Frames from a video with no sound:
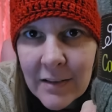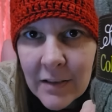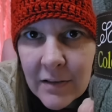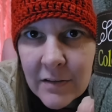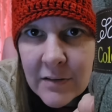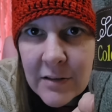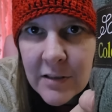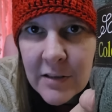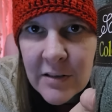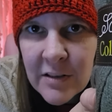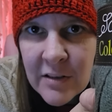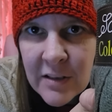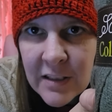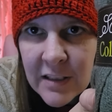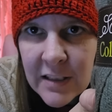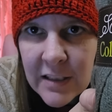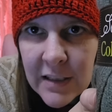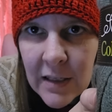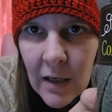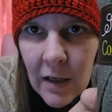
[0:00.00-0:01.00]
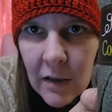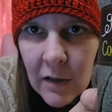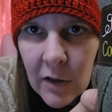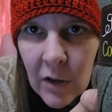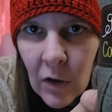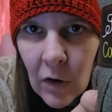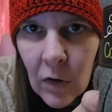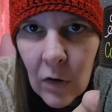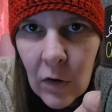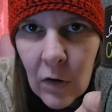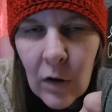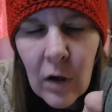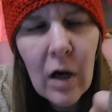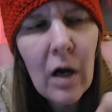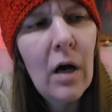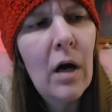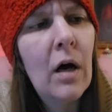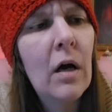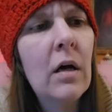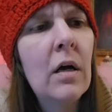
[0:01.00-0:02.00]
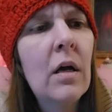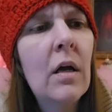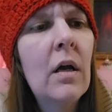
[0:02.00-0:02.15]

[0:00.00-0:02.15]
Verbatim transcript: This is the uh, uh,